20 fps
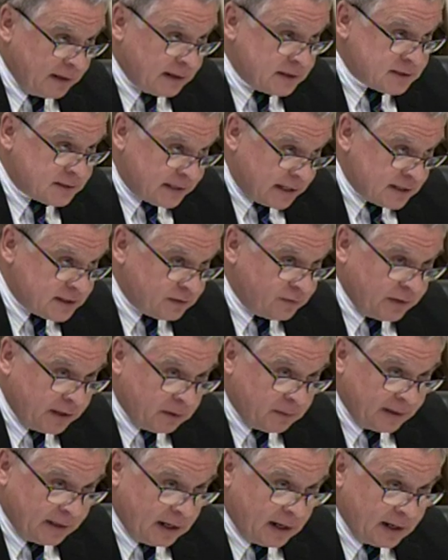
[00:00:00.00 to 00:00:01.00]
extensive
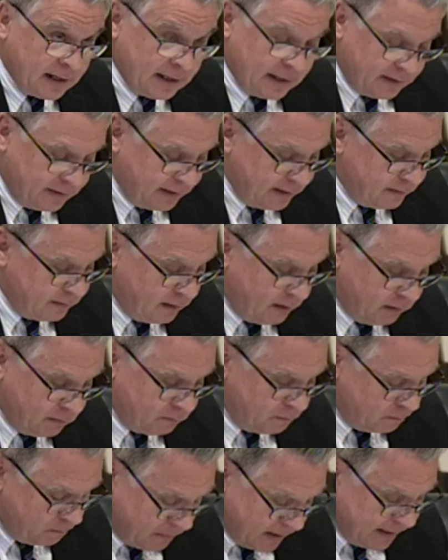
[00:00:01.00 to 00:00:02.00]
hearing on it, and then
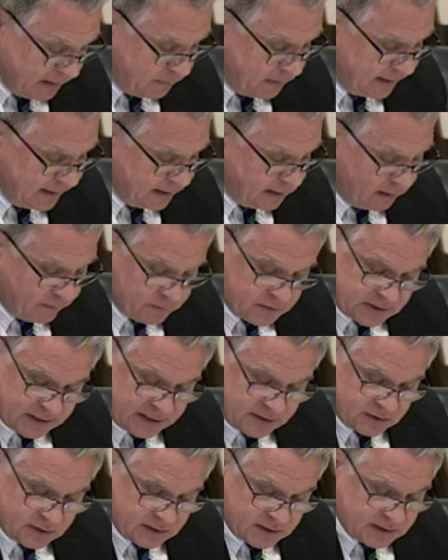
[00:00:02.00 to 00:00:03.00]
many, many
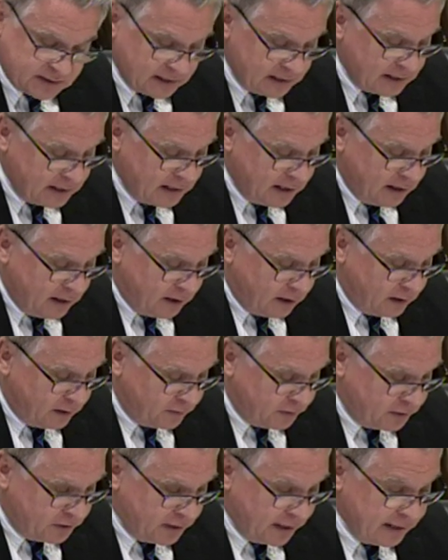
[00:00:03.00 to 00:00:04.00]
conversations,
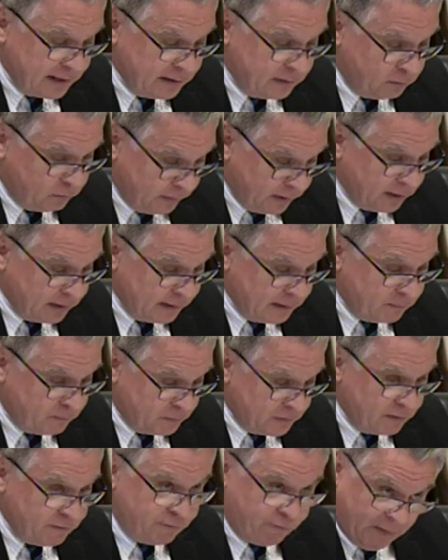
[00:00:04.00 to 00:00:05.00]
that they really
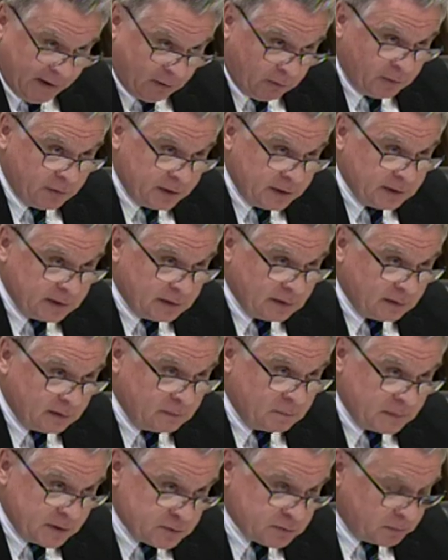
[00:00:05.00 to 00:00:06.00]
failed
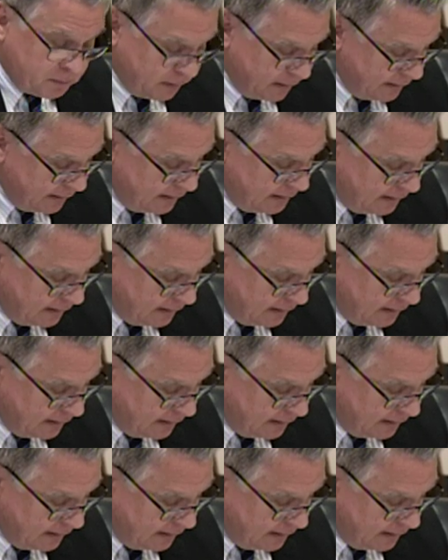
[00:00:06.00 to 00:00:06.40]
miserably